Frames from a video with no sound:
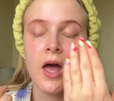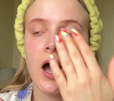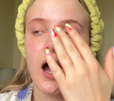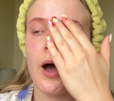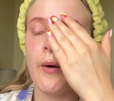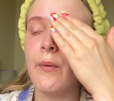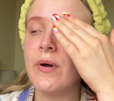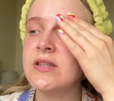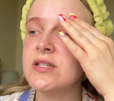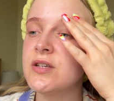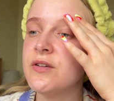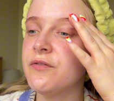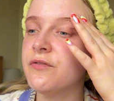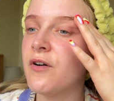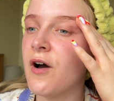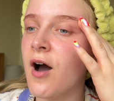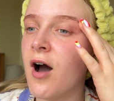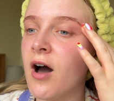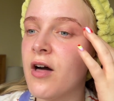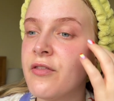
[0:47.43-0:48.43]

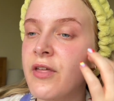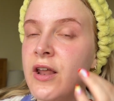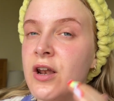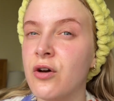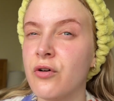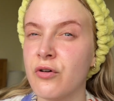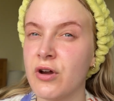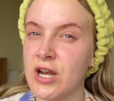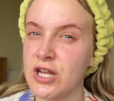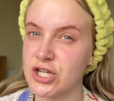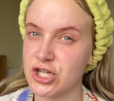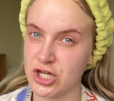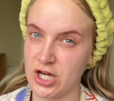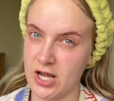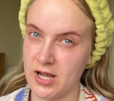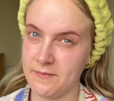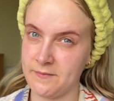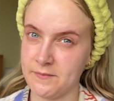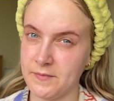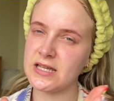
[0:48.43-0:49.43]
They look really shit.
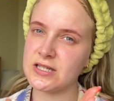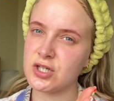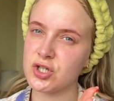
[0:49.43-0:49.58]
It's